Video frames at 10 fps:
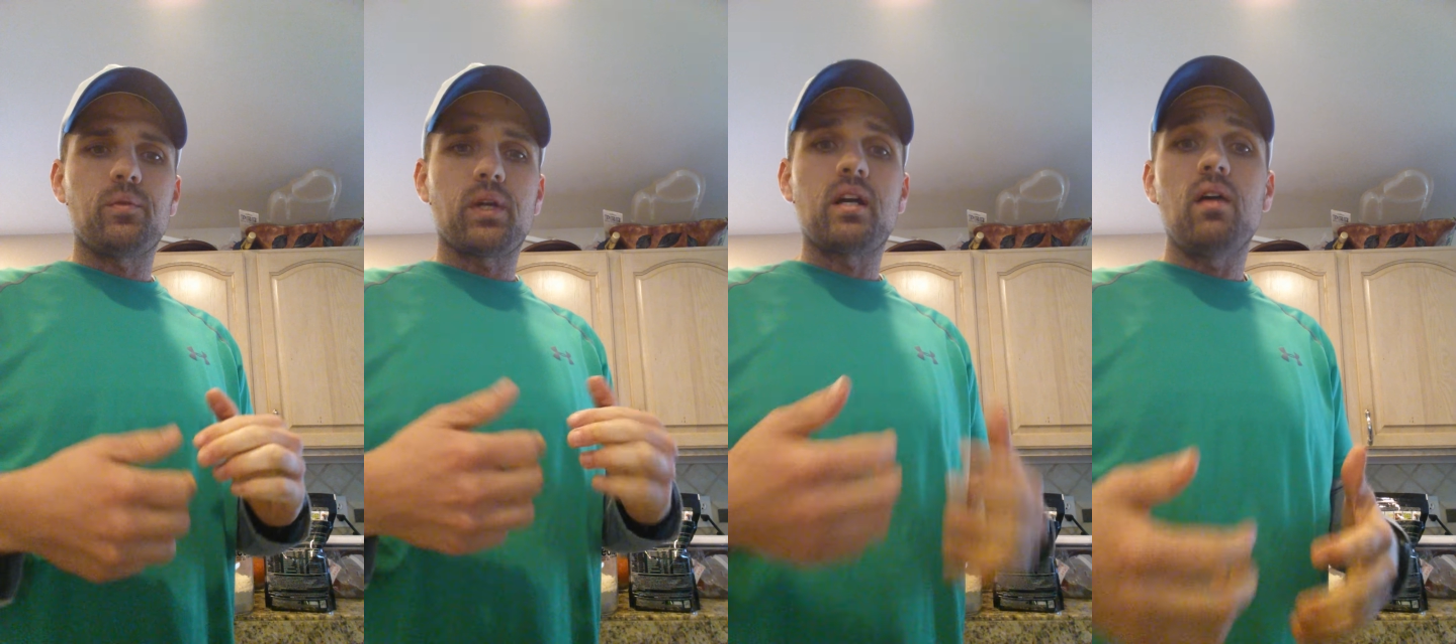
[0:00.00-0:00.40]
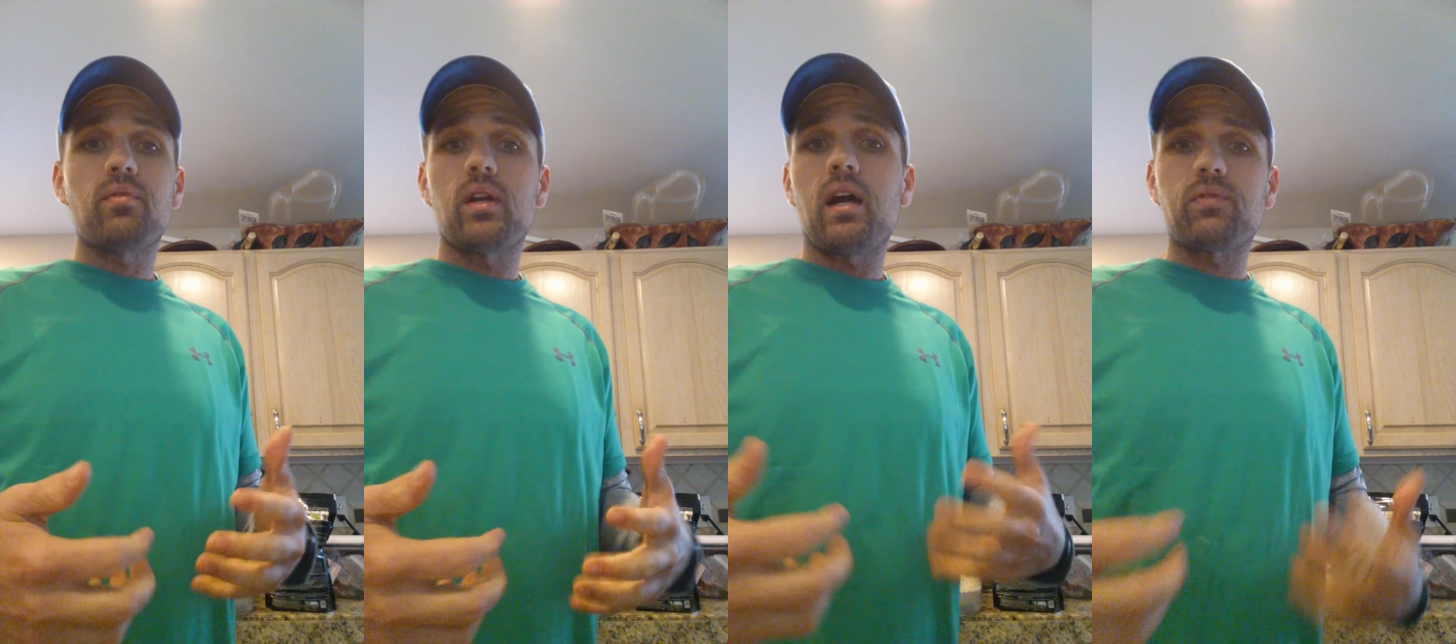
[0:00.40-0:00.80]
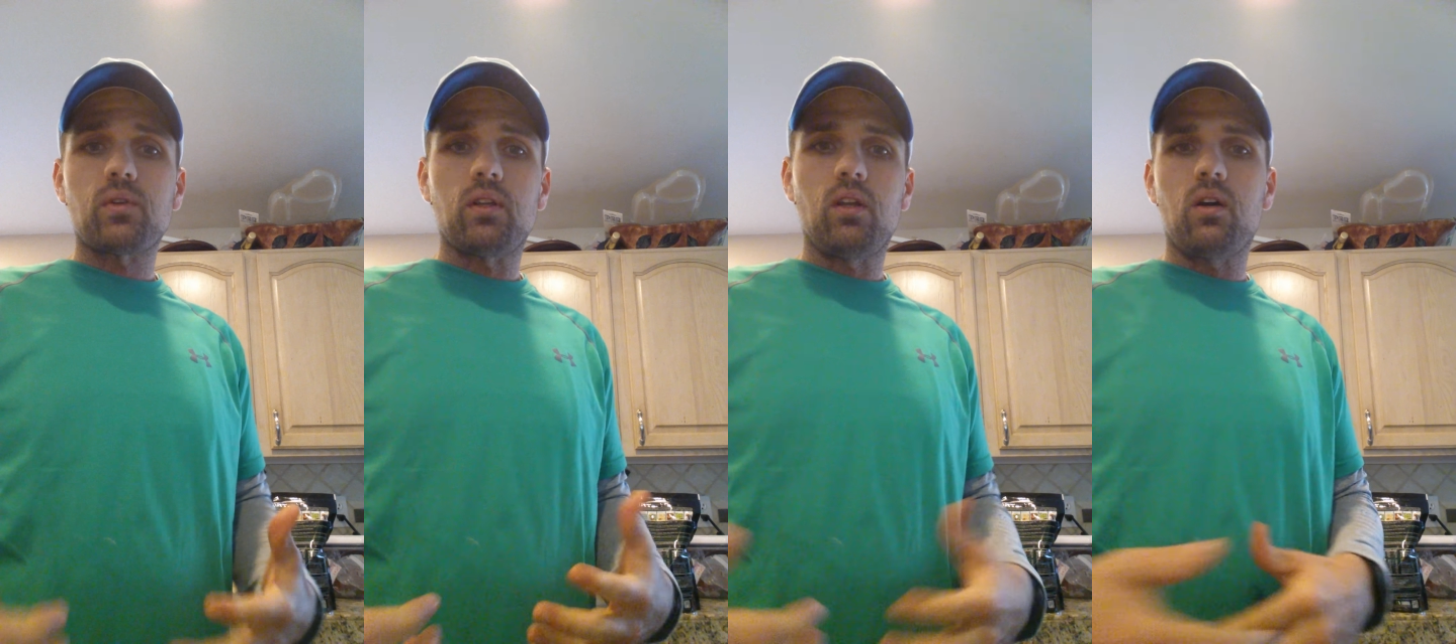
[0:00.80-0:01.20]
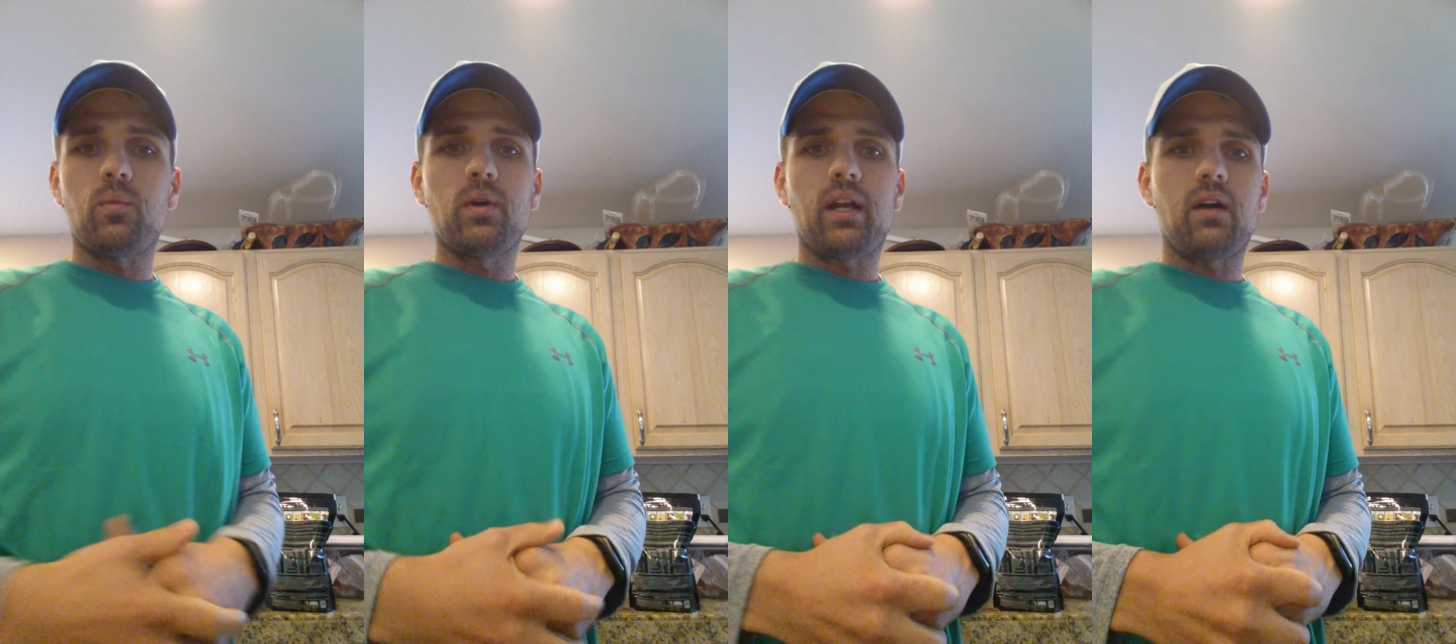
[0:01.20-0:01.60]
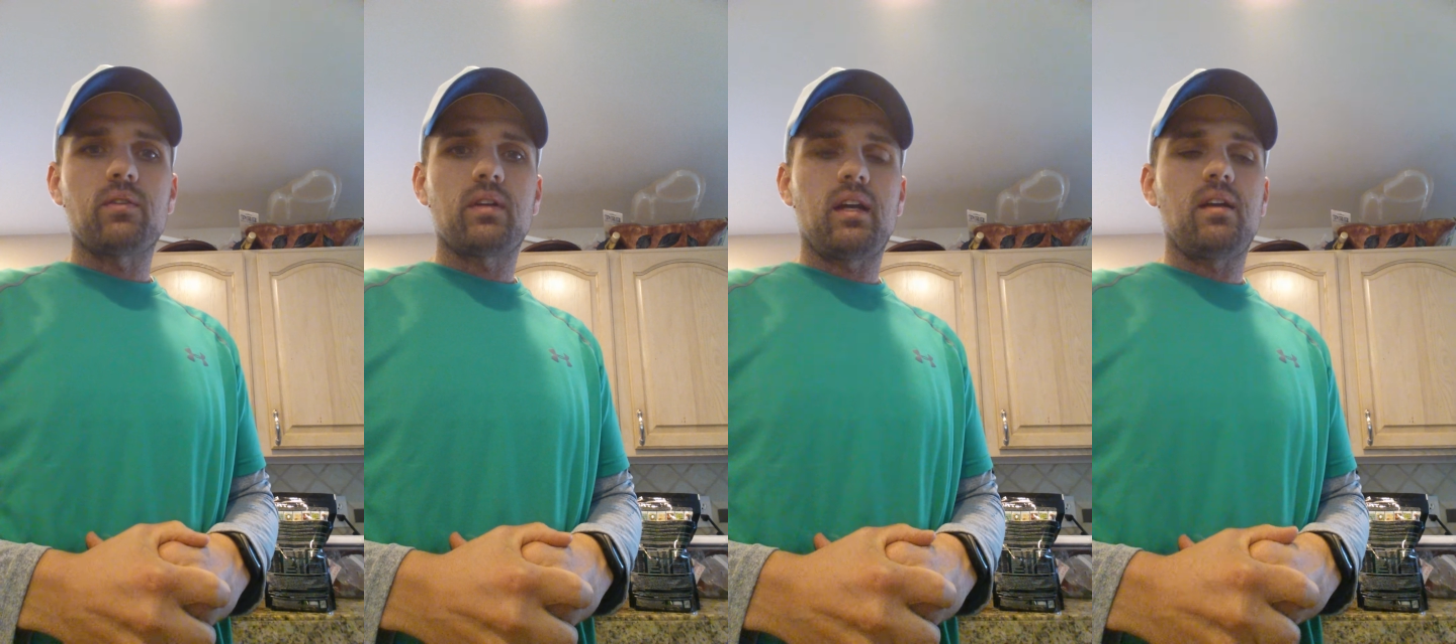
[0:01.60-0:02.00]
recovery after a long
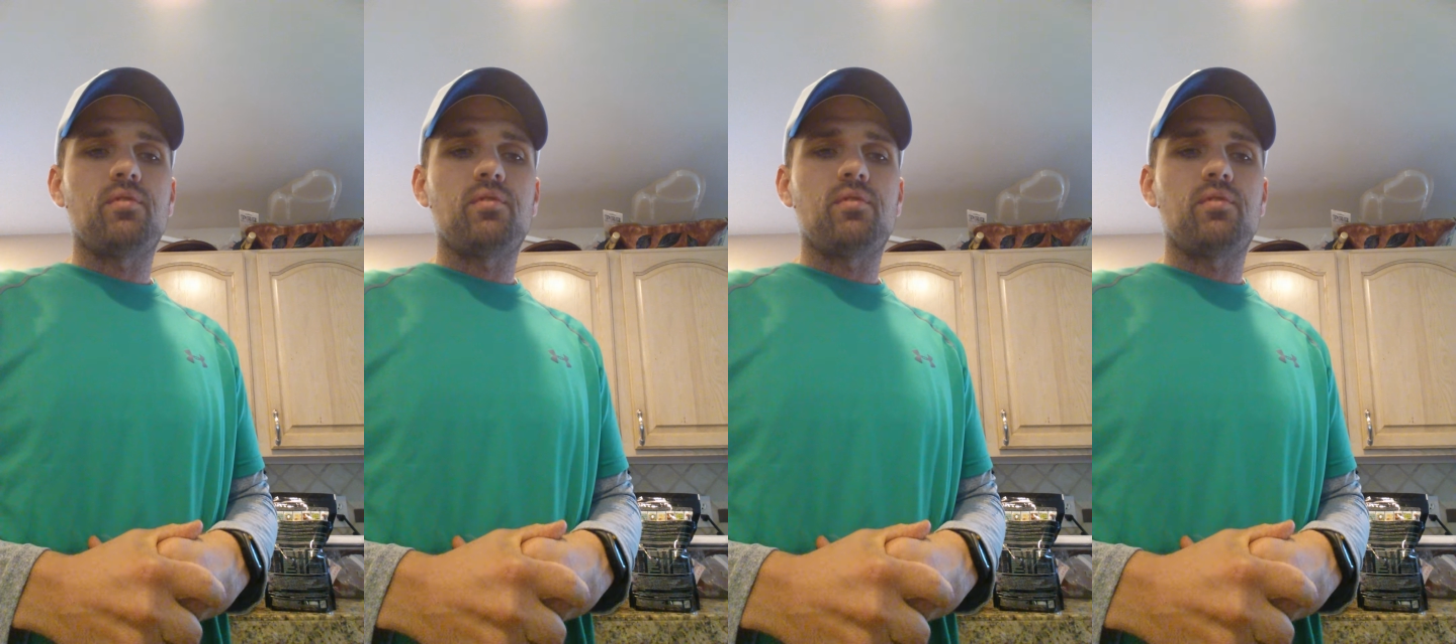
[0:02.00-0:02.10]
workout. Okay,